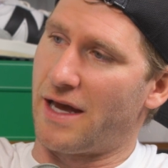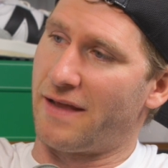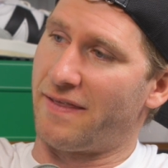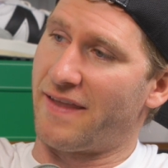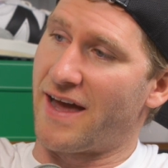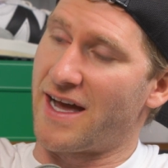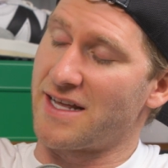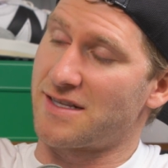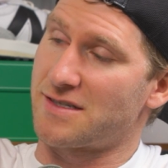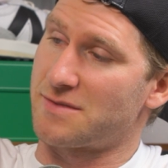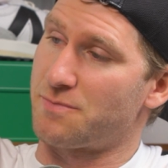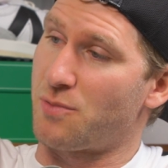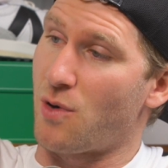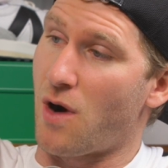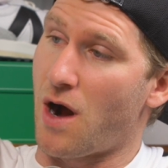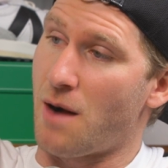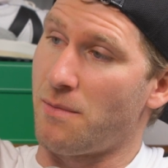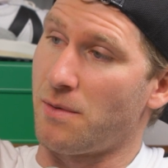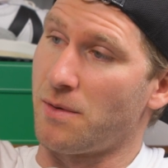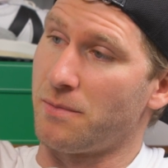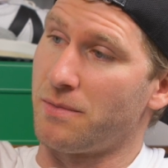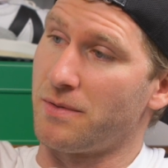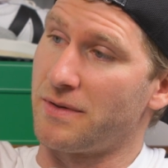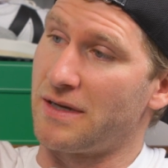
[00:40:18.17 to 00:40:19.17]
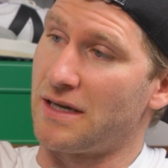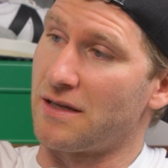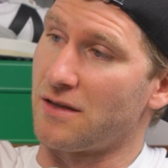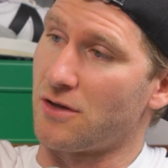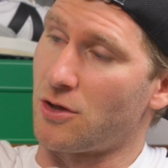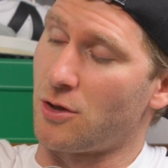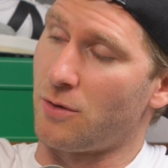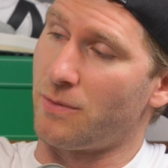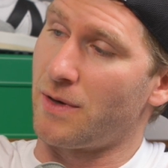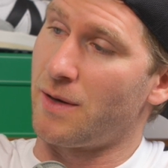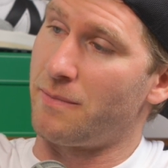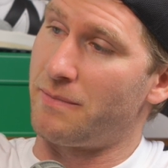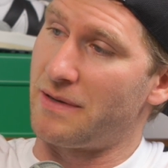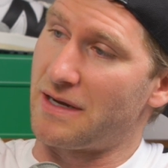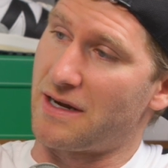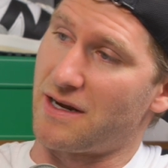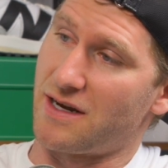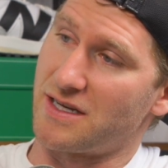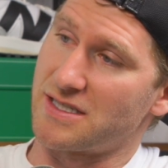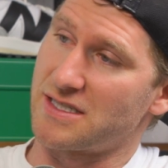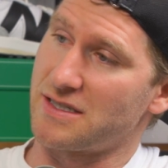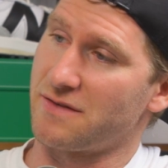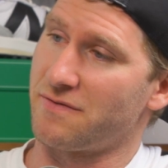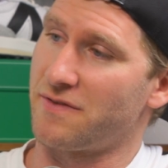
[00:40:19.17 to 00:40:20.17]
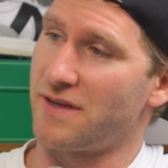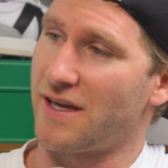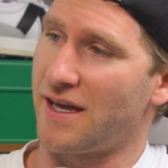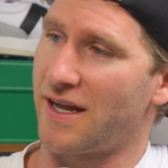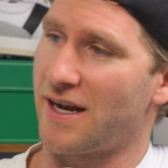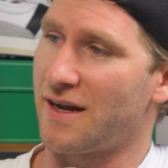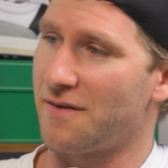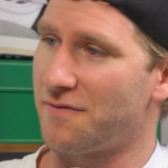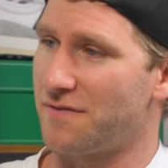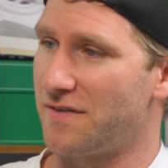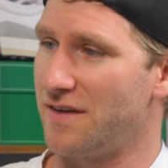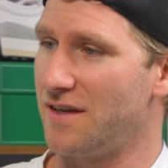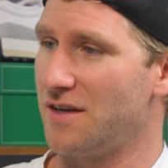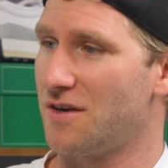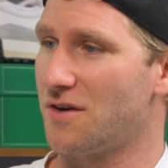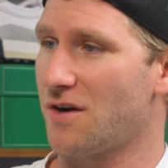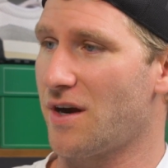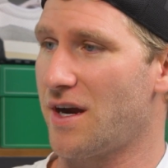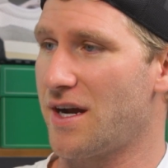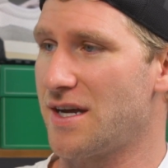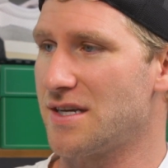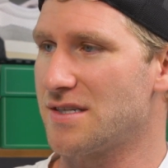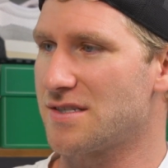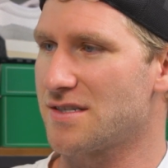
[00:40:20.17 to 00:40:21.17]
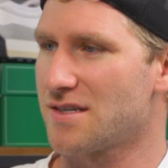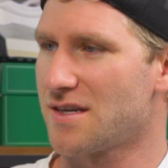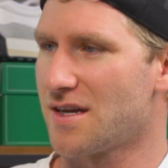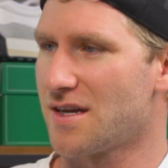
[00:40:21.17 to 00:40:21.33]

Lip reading: And that's probably a little bit because of the NFT craze.